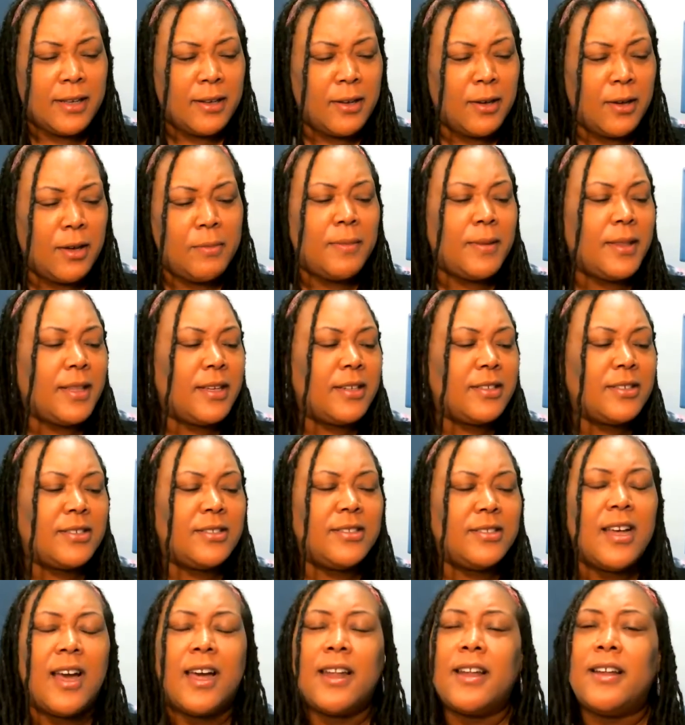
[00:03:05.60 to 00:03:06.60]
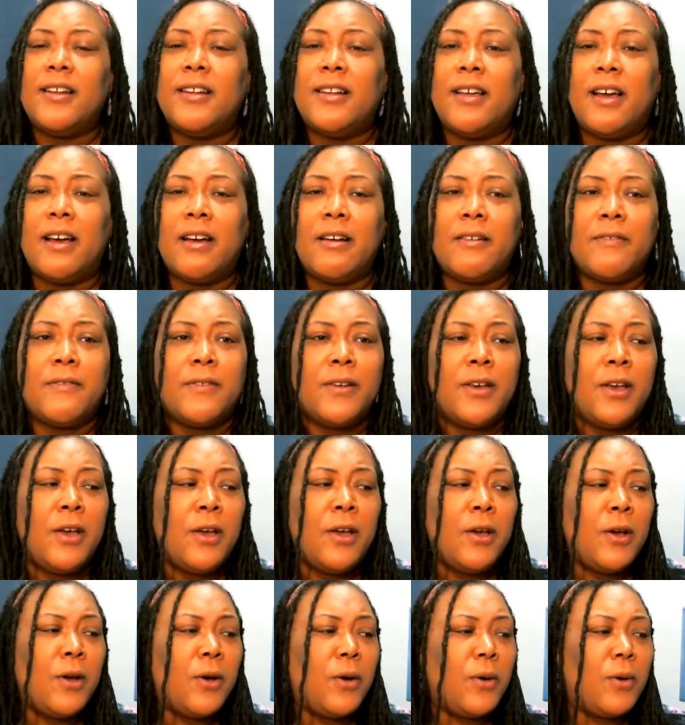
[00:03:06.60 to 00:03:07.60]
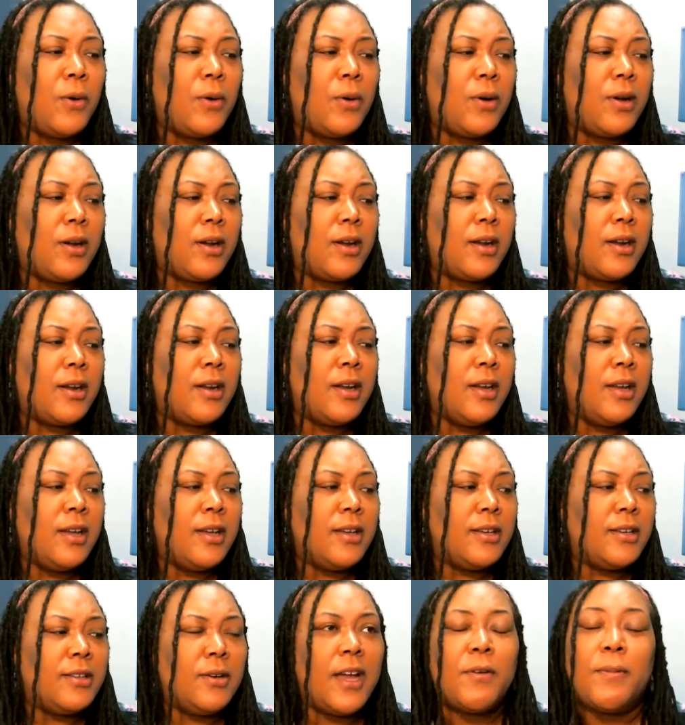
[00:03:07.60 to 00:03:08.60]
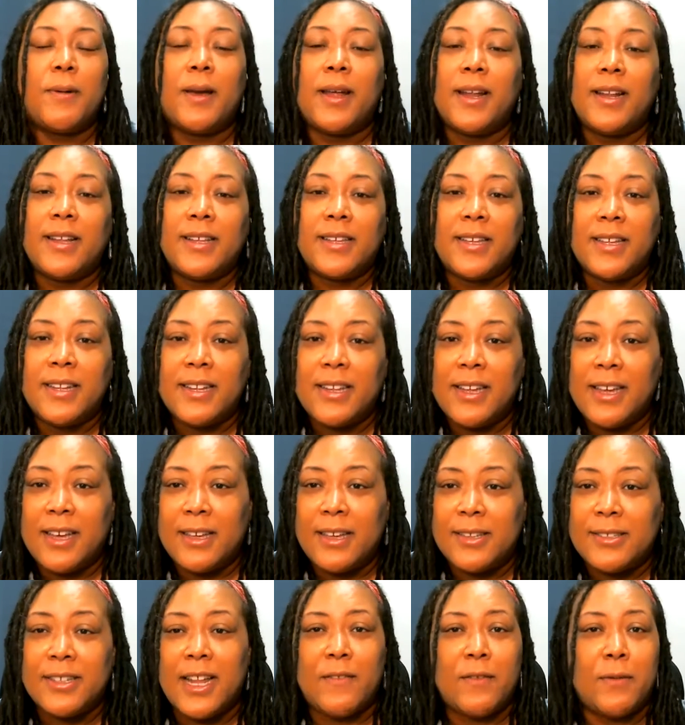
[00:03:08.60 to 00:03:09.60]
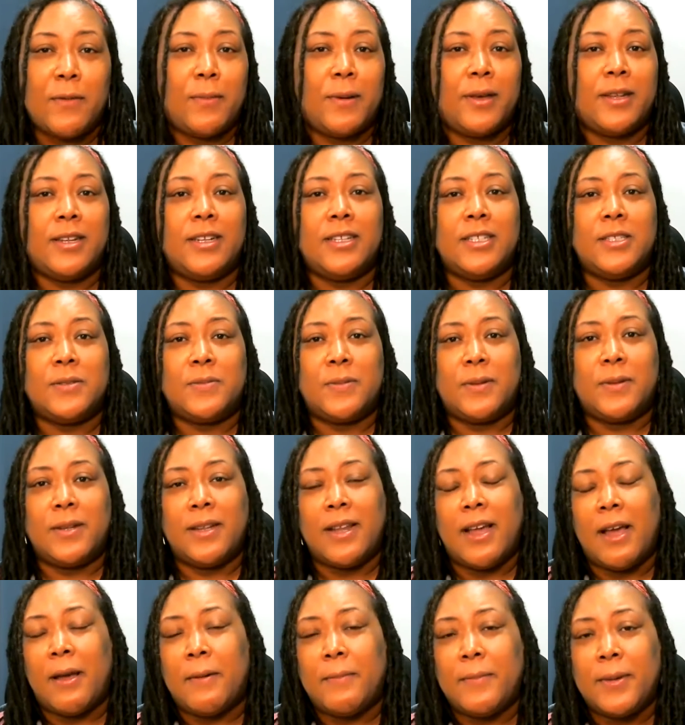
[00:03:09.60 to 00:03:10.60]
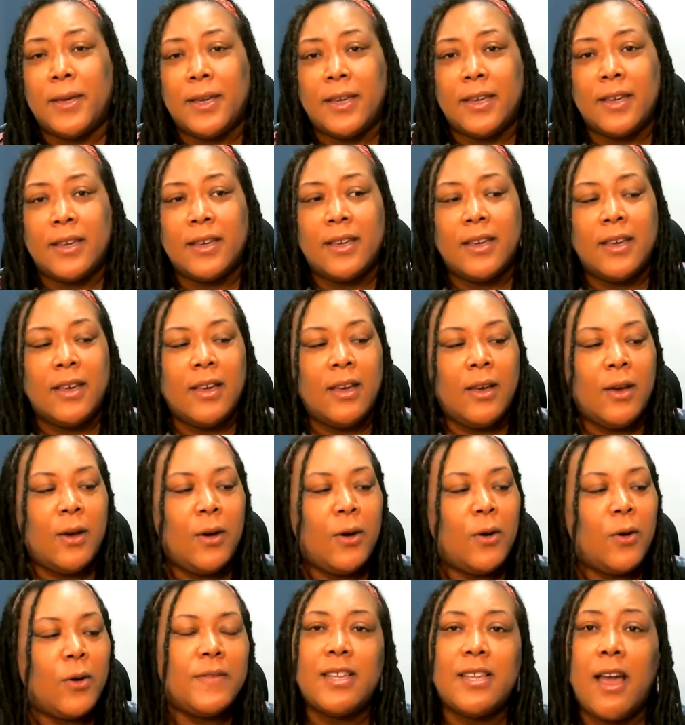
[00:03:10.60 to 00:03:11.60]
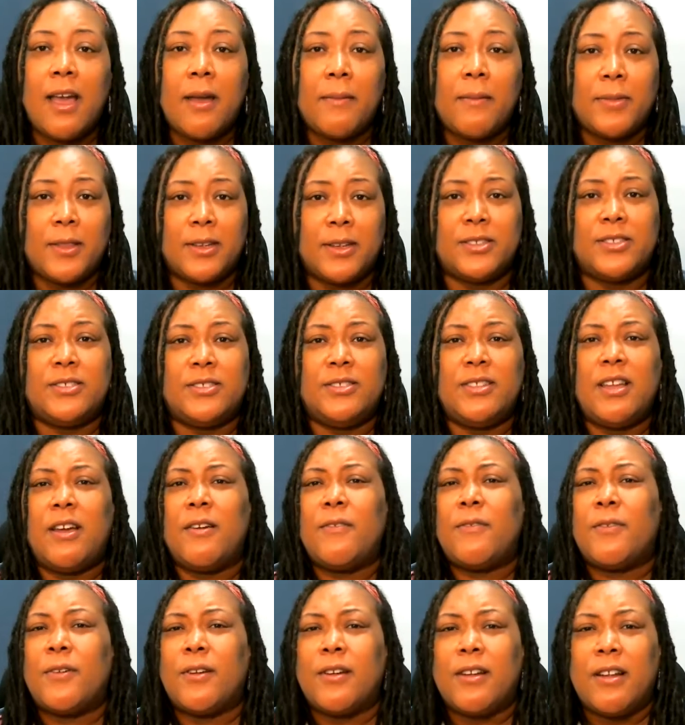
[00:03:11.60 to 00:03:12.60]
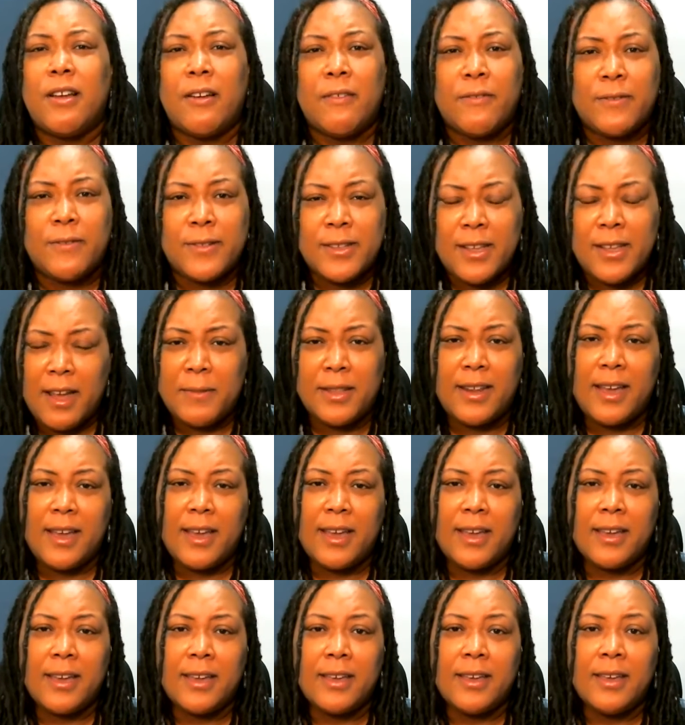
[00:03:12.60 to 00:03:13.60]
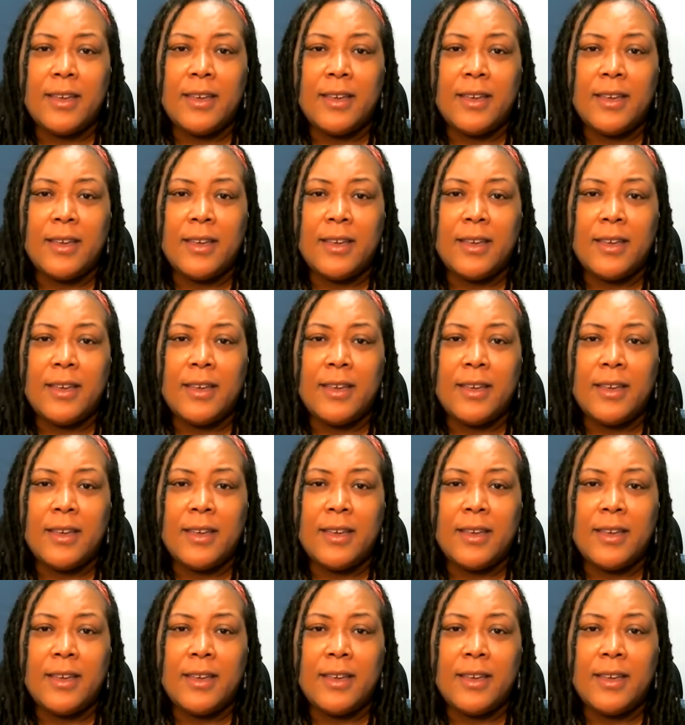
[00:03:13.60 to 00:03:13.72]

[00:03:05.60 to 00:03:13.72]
Maybe there's not enough, or, everybody else can have abundance, but not me. Or even time. There's never enough time in the day.